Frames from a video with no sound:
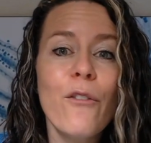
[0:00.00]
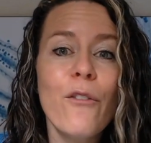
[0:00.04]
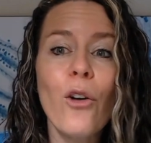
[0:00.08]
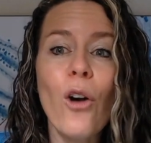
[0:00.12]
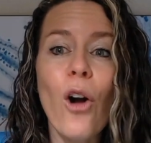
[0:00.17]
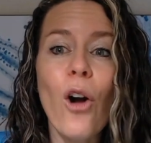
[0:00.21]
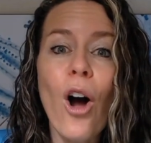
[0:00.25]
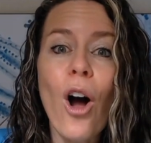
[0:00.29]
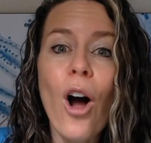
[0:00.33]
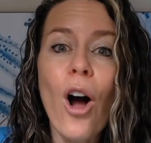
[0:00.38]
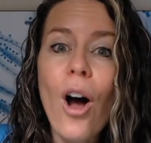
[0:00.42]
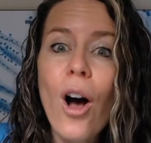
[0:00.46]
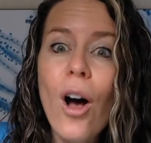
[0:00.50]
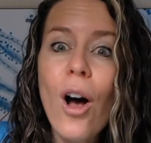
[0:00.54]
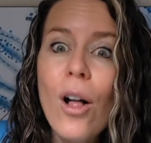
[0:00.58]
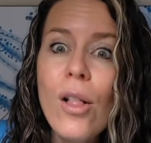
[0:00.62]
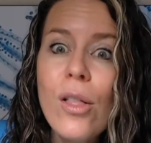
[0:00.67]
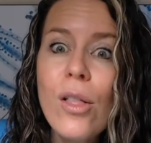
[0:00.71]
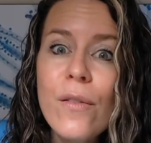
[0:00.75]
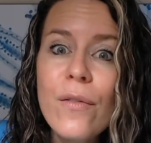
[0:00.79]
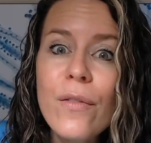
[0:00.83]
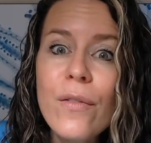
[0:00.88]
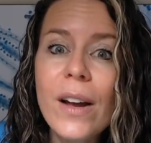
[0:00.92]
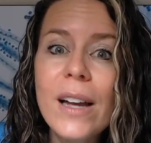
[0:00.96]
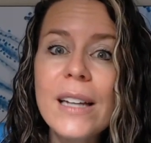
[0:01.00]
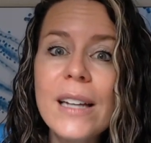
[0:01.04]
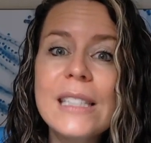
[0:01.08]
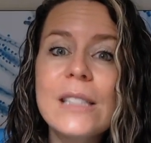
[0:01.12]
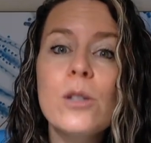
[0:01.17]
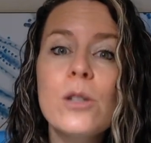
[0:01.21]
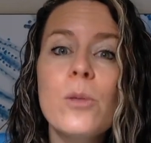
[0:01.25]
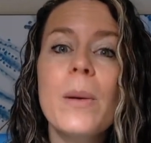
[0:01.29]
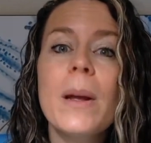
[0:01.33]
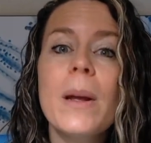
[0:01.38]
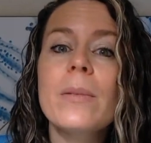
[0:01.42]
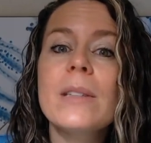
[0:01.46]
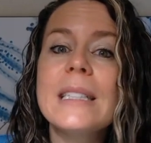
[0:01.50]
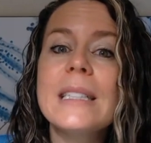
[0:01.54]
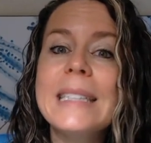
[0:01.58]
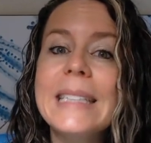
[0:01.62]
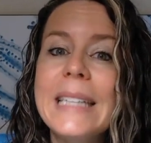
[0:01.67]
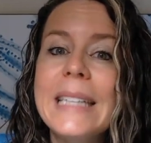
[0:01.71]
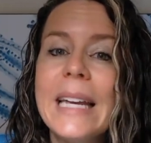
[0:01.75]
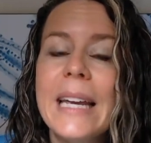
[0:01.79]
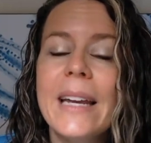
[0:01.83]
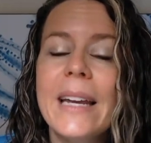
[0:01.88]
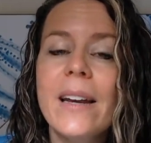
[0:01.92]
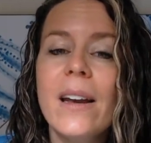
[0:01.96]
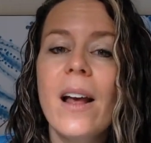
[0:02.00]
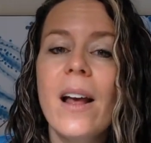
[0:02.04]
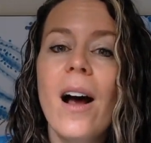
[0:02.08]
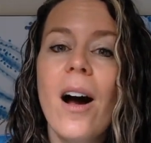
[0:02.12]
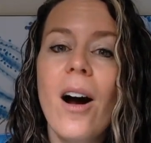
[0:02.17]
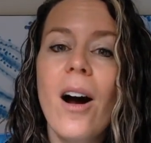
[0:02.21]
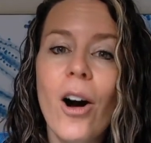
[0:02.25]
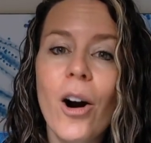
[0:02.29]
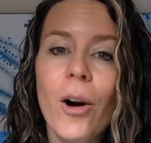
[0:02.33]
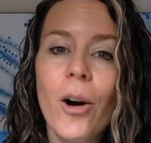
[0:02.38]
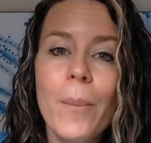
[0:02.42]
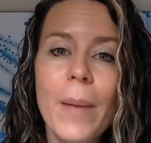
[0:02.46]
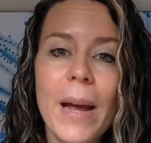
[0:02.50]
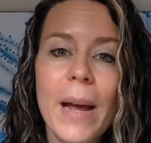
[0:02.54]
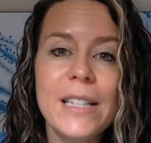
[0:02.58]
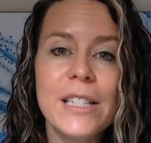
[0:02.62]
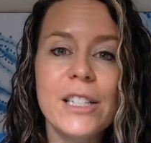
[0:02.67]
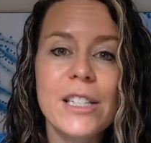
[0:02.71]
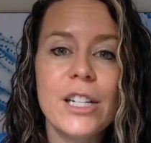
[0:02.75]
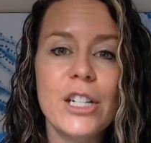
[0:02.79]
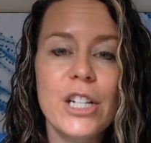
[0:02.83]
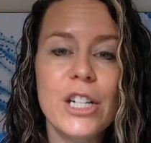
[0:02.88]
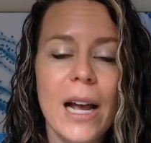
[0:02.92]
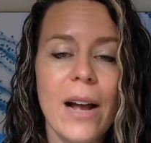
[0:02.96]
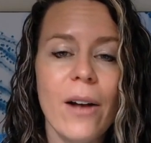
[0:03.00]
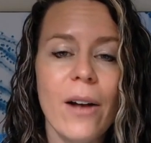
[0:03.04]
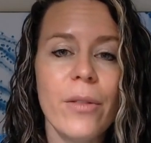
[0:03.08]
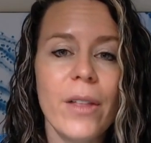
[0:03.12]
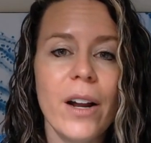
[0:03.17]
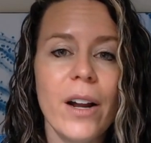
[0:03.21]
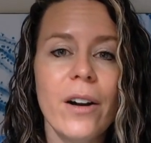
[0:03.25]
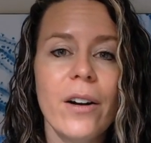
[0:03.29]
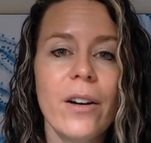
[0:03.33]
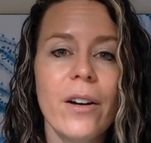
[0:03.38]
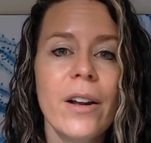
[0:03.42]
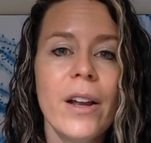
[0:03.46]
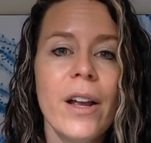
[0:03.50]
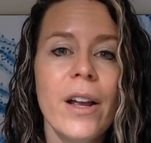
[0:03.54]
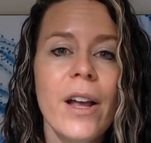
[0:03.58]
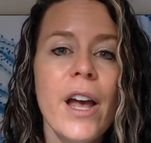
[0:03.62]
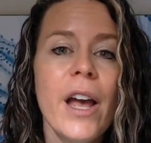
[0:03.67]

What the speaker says: for all of us to be able to get our message out there.